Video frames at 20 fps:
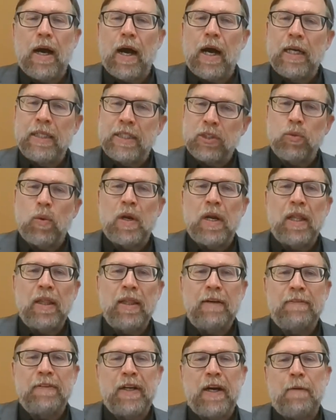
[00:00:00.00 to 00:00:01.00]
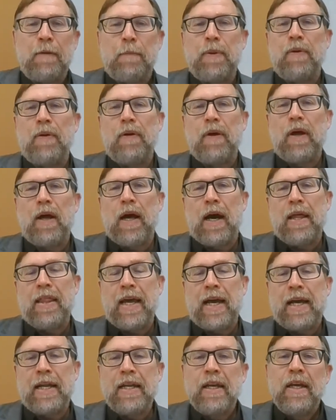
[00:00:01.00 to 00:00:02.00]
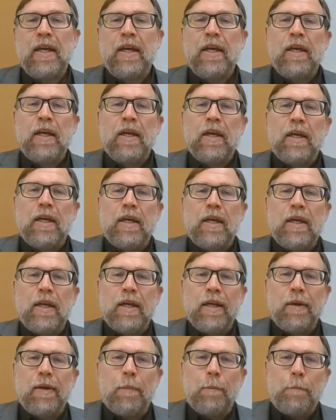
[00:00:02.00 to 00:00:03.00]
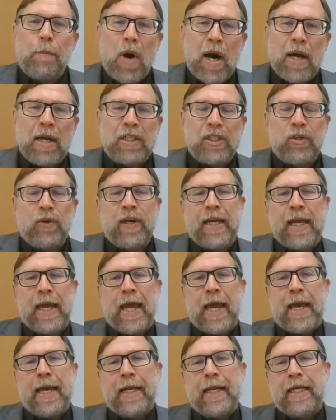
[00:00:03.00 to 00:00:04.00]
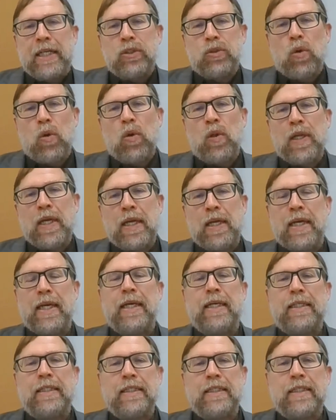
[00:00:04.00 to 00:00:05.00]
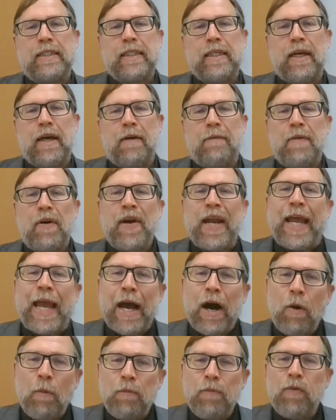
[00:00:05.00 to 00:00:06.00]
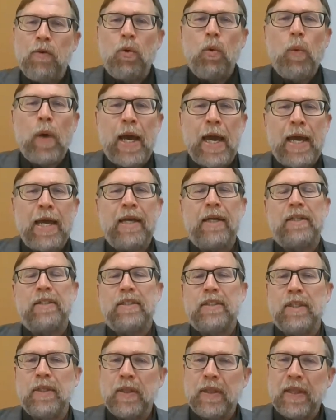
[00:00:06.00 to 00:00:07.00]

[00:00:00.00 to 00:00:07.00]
I just wanted to lift up that monitoring and controlling is a very helpful way to